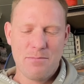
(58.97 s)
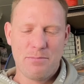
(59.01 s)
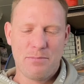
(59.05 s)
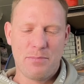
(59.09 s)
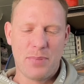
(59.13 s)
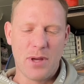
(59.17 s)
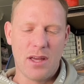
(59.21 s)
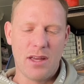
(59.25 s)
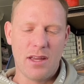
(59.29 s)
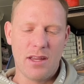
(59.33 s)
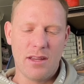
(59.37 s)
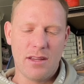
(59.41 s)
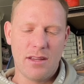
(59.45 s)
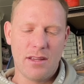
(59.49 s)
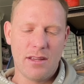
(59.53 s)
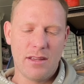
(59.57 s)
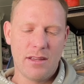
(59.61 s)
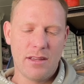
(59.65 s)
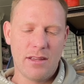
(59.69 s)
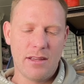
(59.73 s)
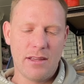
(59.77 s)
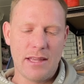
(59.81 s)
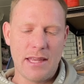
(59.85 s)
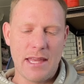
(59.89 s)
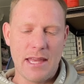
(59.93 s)
But
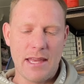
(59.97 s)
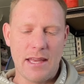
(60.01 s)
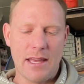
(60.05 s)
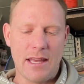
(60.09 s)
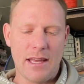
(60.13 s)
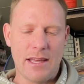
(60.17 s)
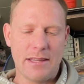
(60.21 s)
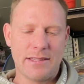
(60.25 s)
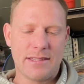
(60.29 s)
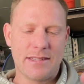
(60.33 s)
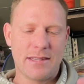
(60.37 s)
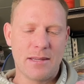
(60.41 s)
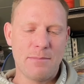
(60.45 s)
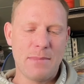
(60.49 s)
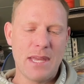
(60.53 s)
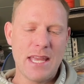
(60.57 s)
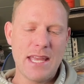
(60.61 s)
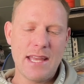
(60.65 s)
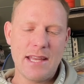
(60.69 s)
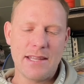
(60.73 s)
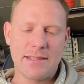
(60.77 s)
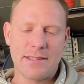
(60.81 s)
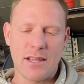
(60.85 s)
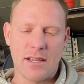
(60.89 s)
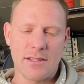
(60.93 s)
to
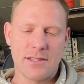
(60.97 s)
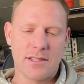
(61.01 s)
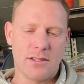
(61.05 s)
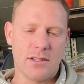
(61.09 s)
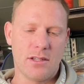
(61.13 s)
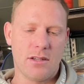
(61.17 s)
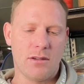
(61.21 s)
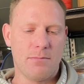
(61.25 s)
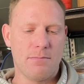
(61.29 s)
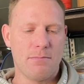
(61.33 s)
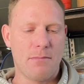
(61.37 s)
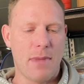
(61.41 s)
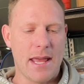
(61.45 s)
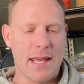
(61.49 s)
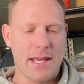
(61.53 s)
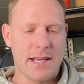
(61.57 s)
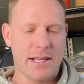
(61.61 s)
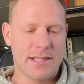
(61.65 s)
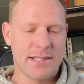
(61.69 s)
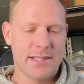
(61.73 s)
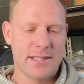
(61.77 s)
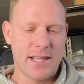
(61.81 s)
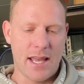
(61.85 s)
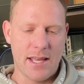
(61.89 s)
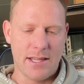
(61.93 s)
me, it doesn't make
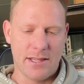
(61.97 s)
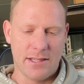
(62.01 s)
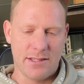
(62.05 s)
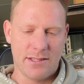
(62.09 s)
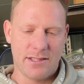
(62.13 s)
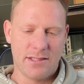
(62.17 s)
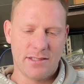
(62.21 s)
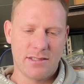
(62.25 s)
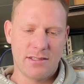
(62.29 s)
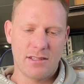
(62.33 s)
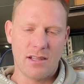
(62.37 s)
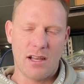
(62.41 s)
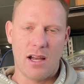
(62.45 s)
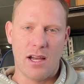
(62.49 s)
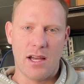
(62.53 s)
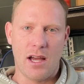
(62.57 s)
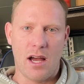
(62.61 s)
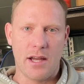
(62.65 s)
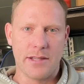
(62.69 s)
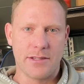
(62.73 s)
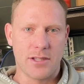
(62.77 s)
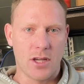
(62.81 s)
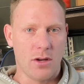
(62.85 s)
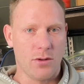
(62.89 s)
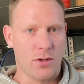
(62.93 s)
sense.
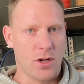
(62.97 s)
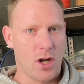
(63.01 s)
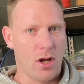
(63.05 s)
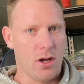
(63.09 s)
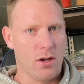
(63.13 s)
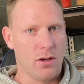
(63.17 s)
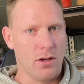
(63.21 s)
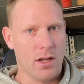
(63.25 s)
I don't know.